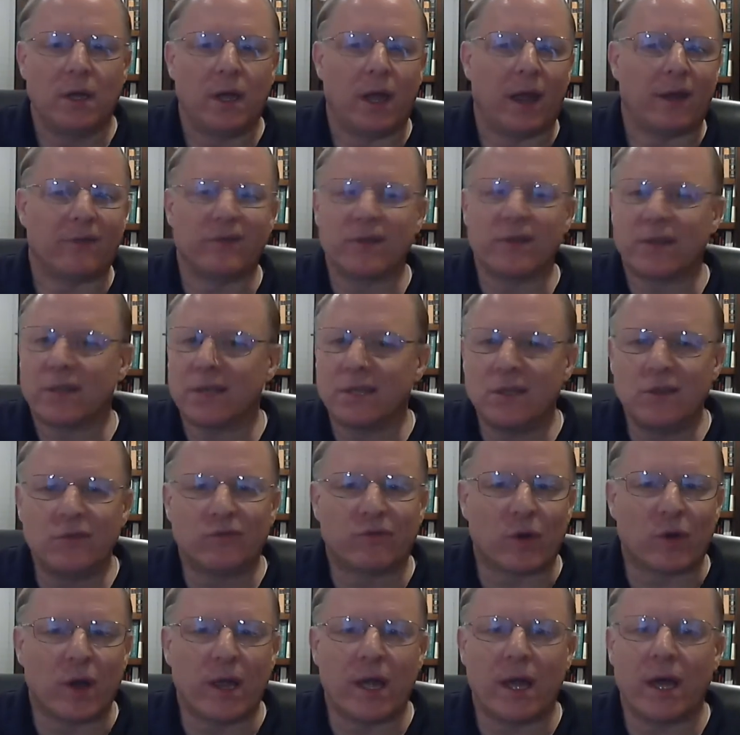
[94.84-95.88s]
everything you've
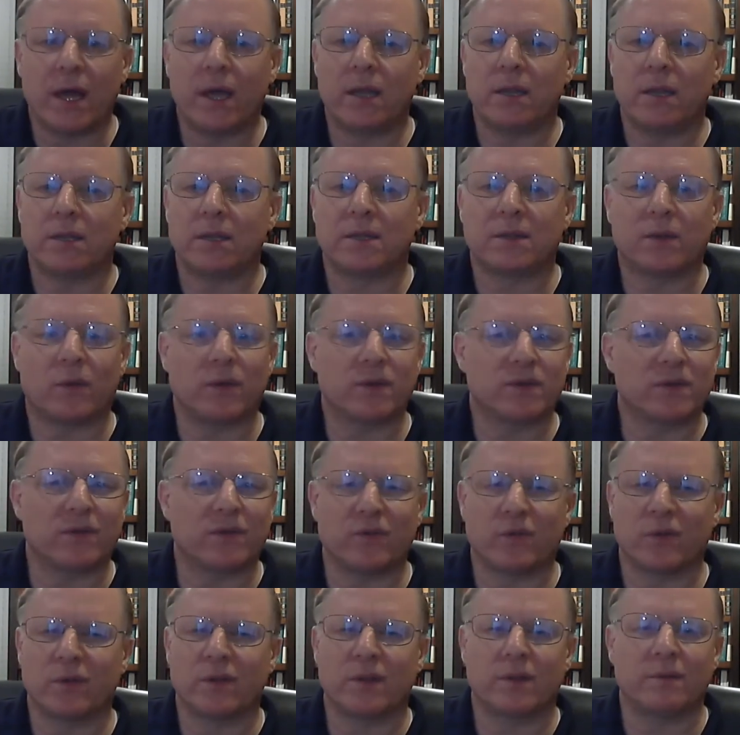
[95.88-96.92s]
read and so on and so
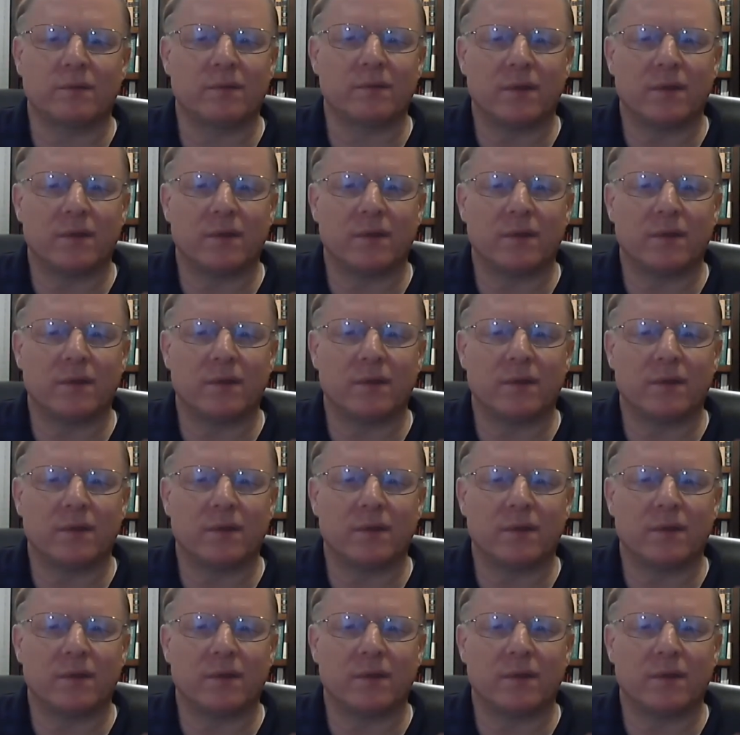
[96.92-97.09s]
forth,